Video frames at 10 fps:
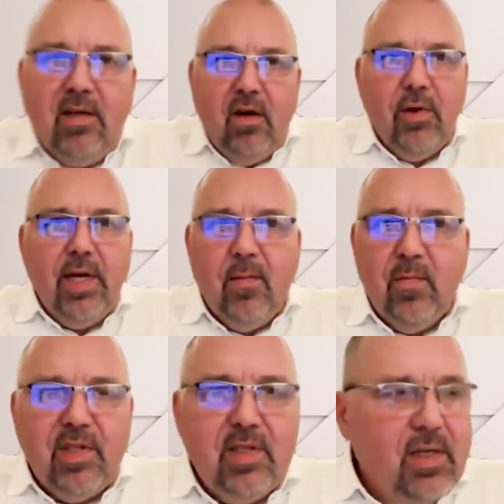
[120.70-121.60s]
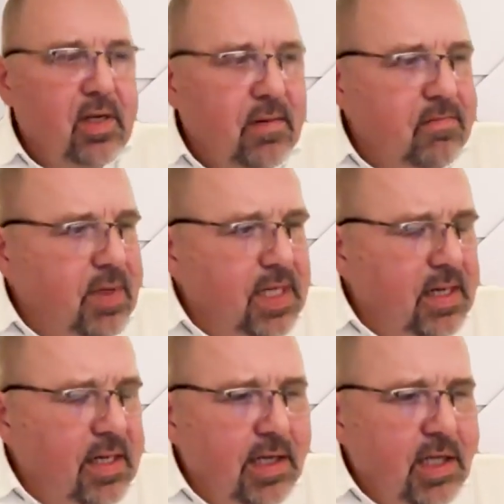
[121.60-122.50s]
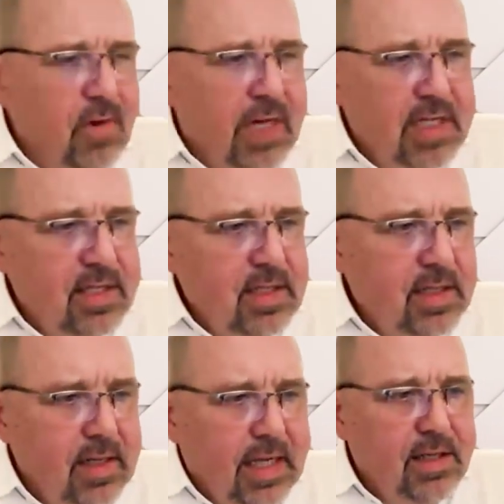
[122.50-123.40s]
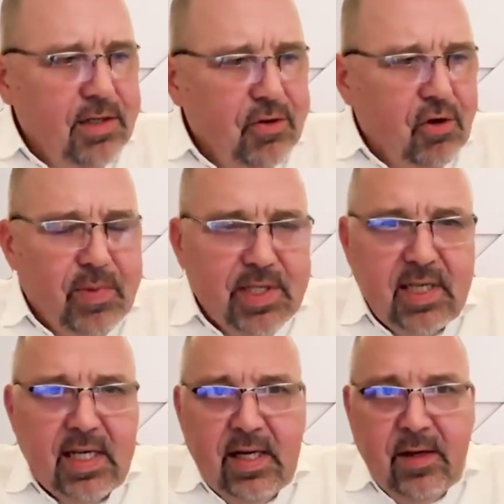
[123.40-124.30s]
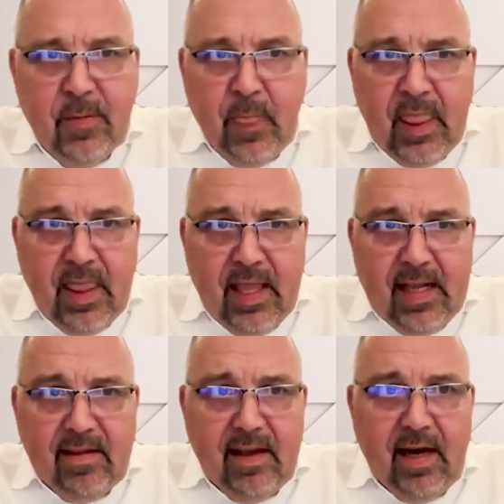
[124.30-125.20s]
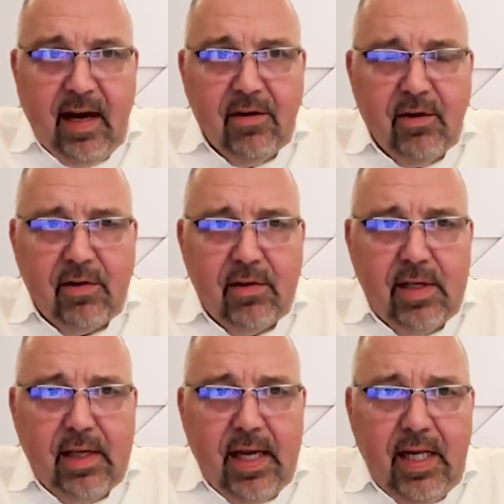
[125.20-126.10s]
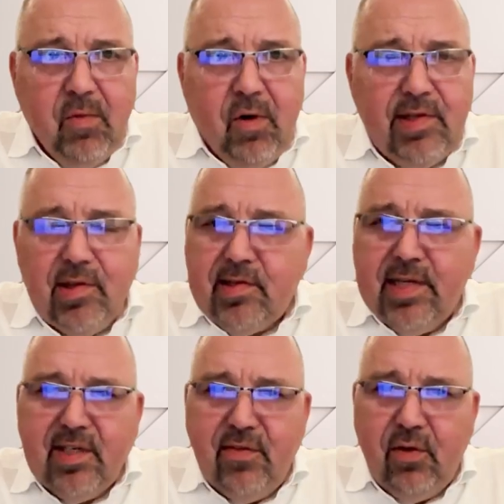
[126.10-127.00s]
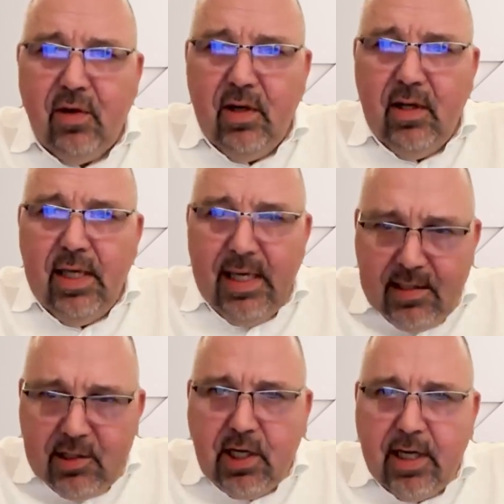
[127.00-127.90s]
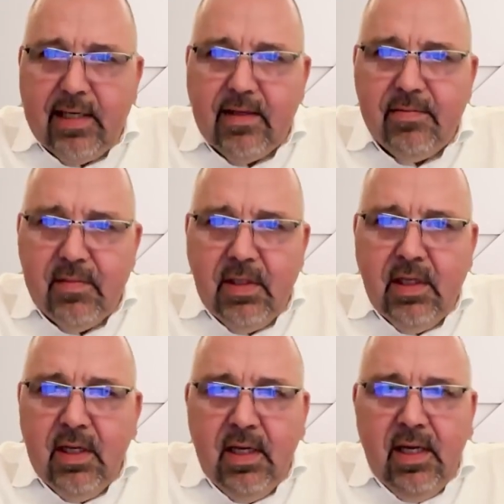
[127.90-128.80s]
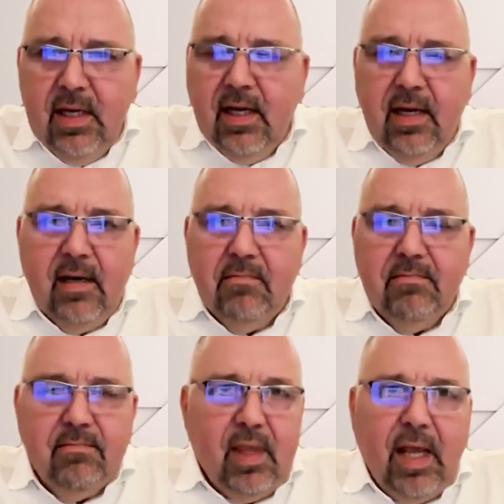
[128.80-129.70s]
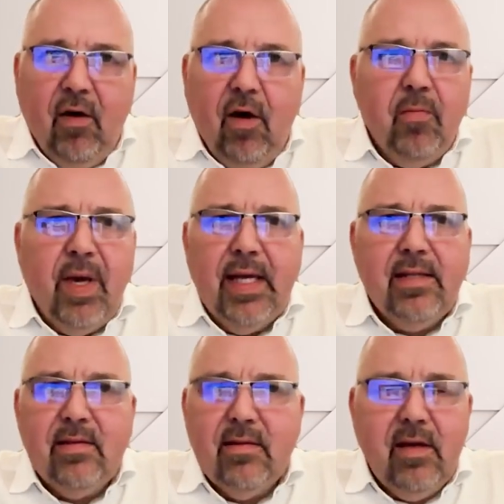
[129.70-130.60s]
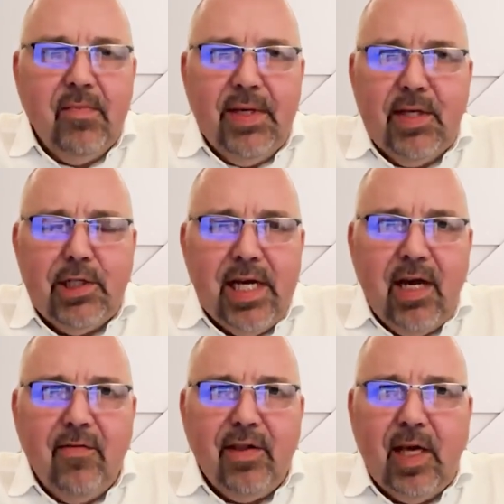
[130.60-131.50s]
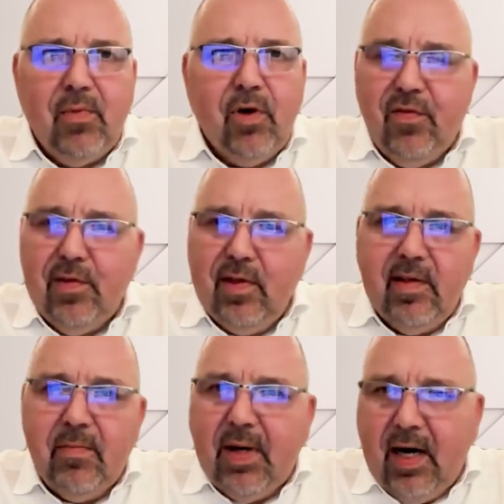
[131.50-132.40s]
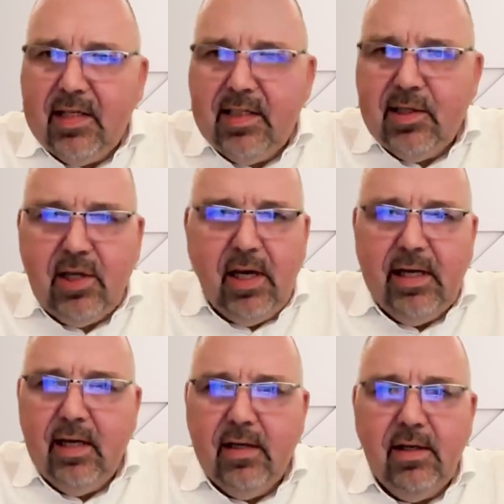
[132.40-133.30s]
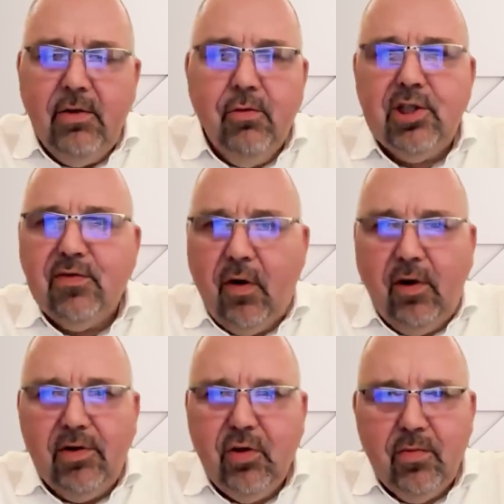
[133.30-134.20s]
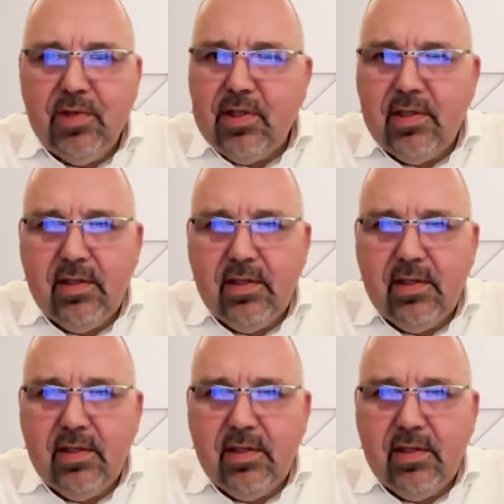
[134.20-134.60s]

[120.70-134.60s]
OEMs in the US and in Europe is that they are not anymore successful in China. They all made a big share of their profit in the past in China, huge volumes,